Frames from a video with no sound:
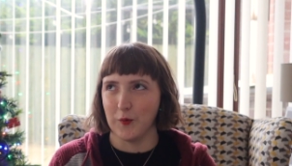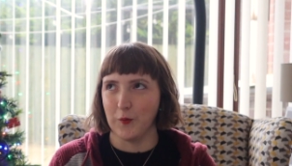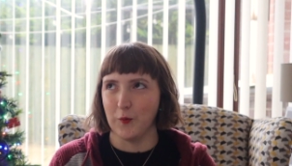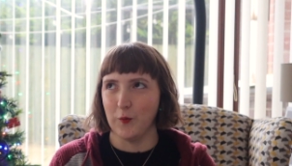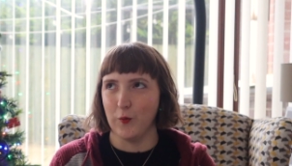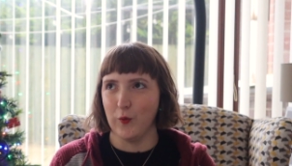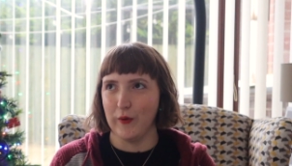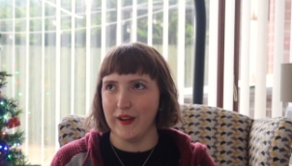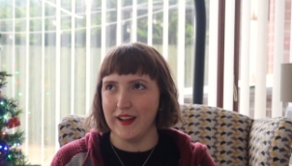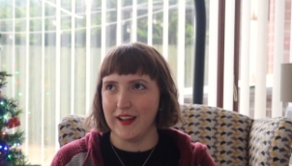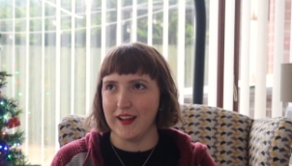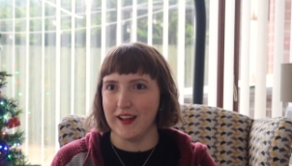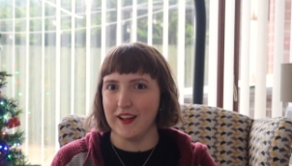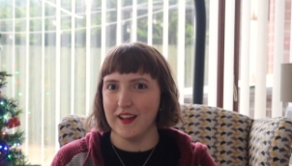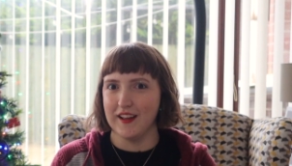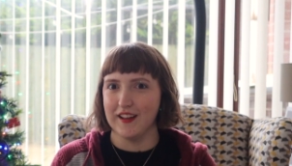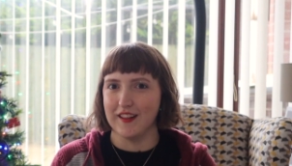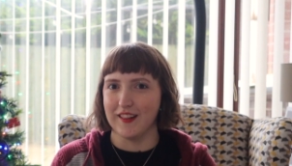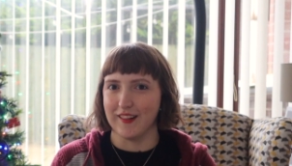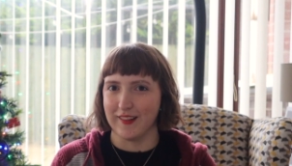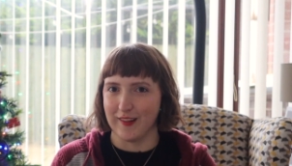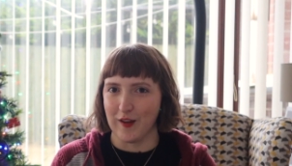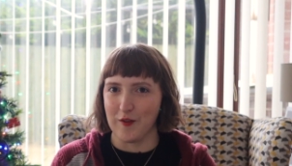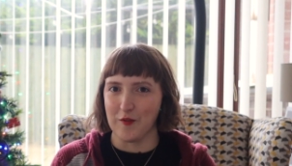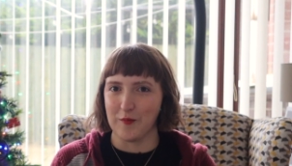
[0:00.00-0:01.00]
We
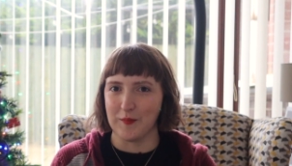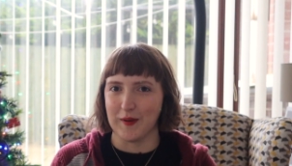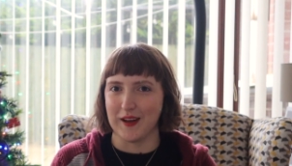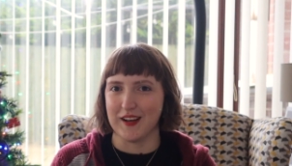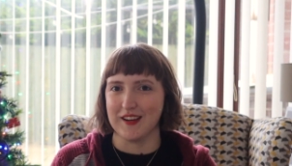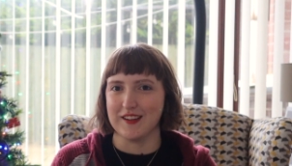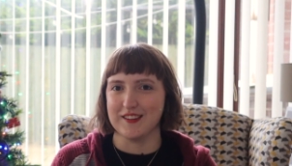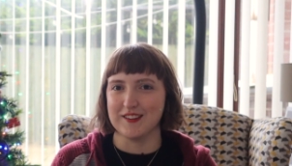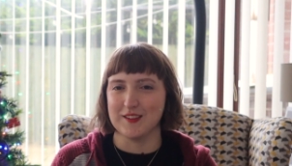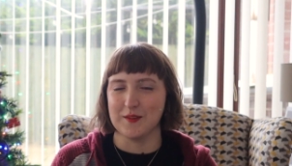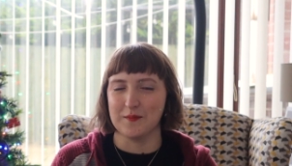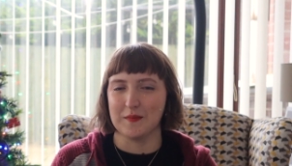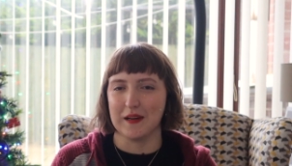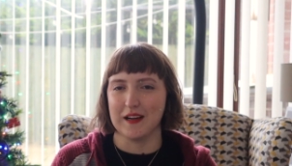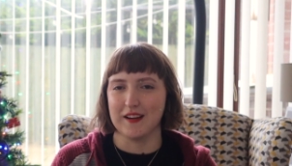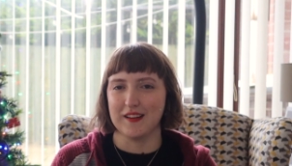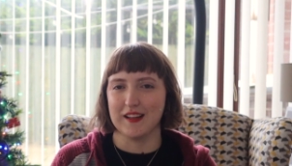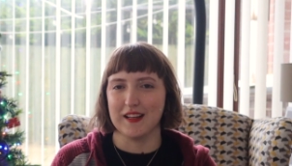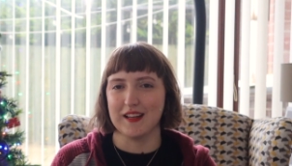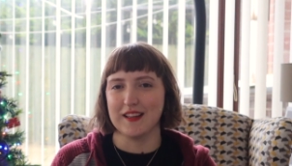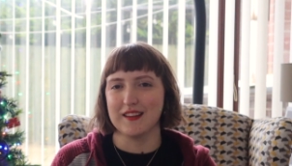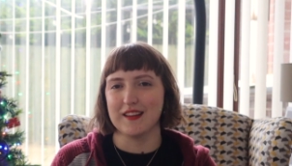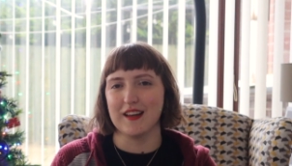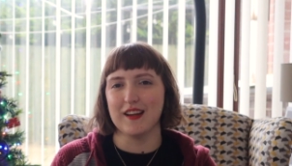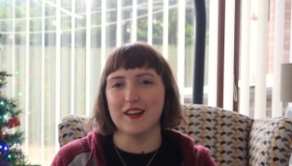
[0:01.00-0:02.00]
love Paddington Bear,
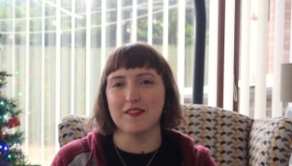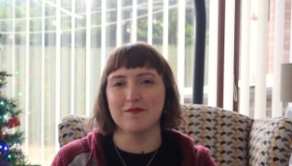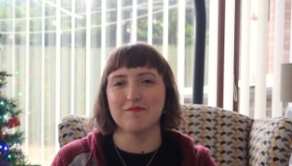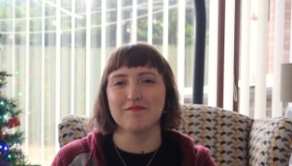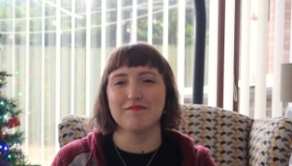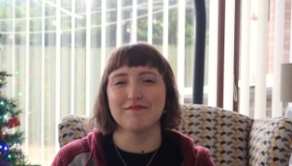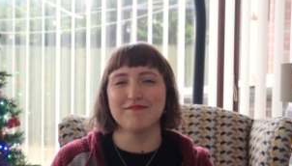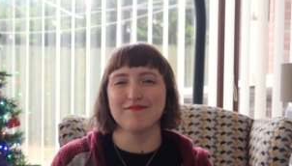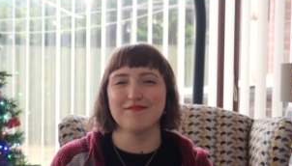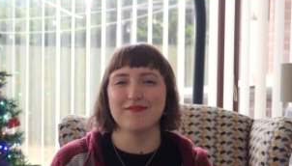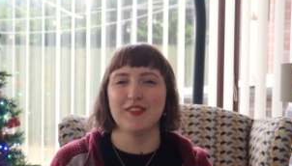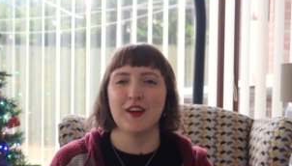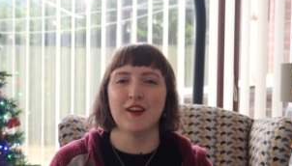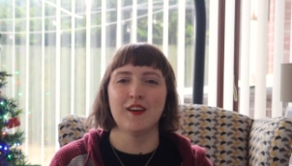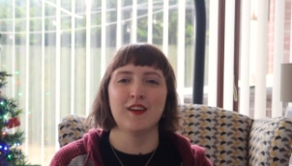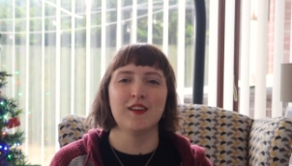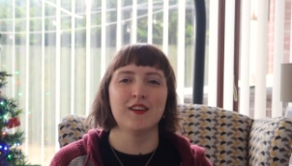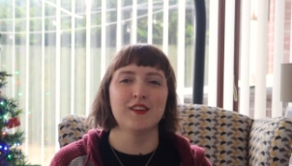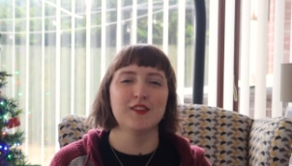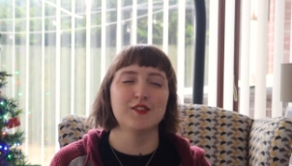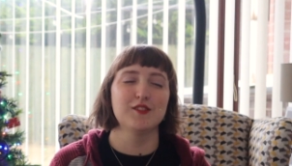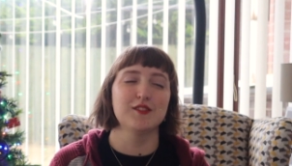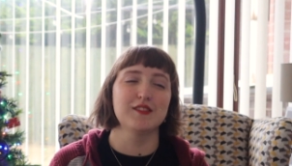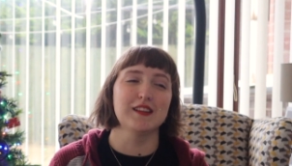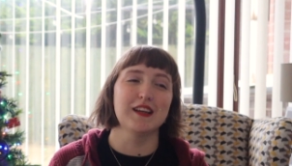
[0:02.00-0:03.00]
like that
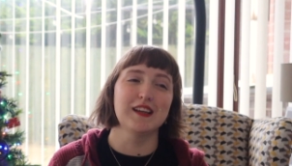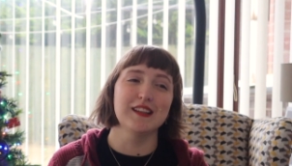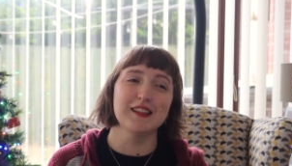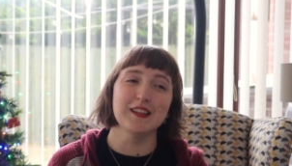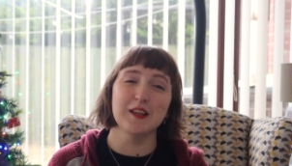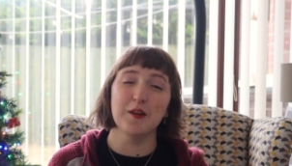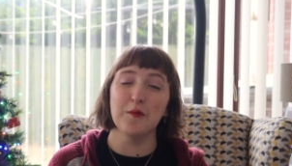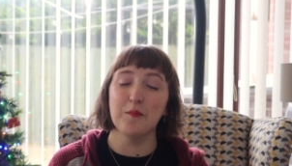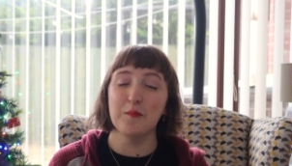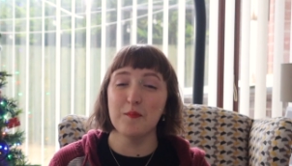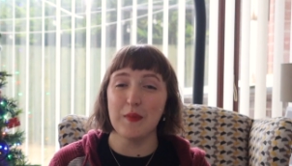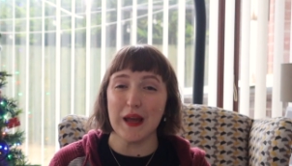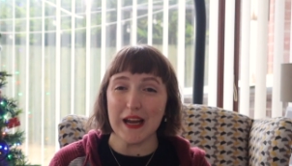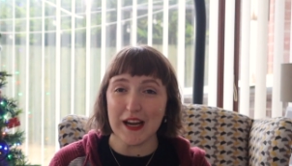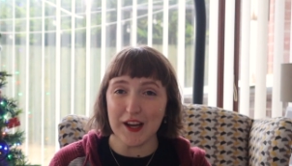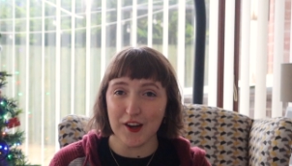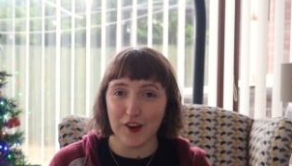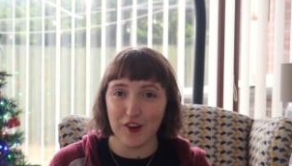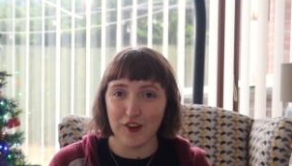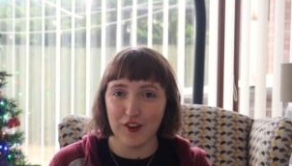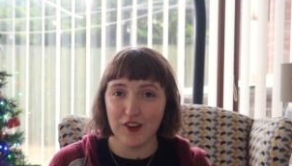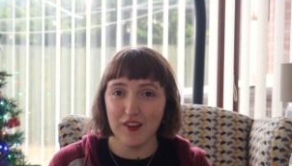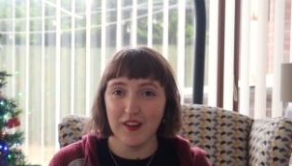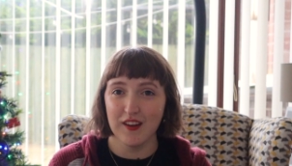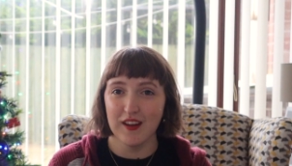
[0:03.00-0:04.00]
little
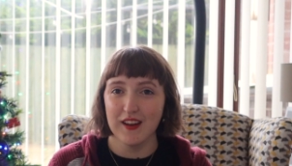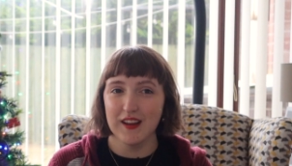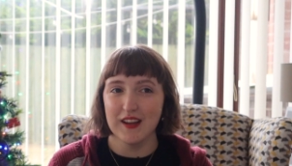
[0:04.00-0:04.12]
bear.